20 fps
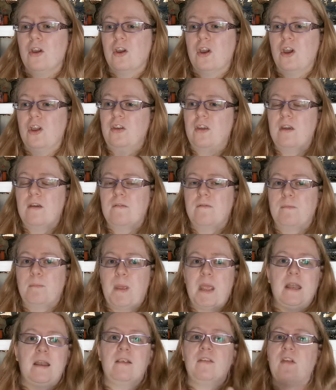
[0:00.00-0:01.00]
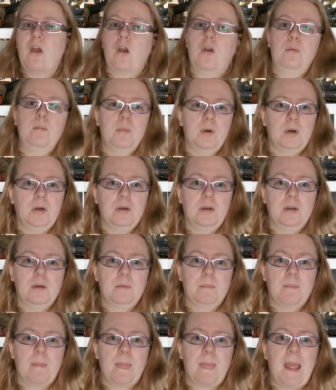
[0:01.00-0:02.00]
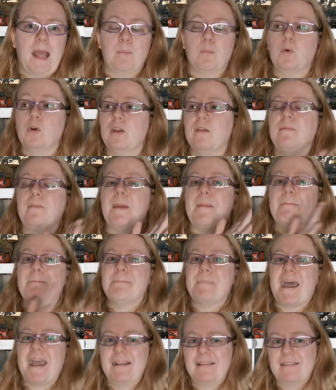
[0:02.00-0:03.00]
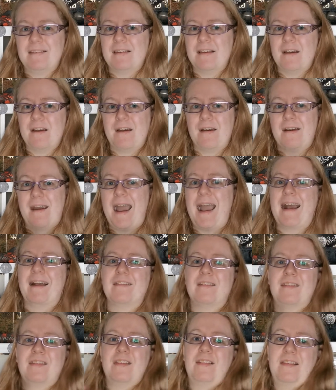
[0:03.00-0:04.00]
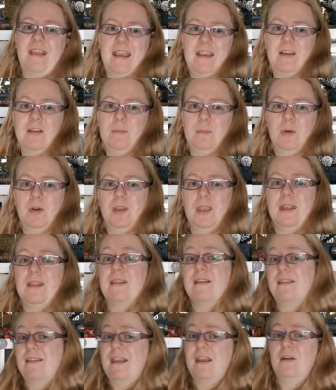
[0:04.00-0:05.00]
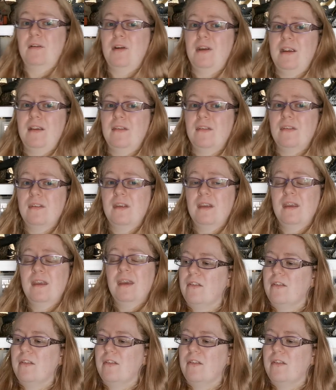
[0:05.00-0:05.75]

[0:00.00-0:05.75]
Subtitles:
could have been its own book and would have been better as the second book in the series.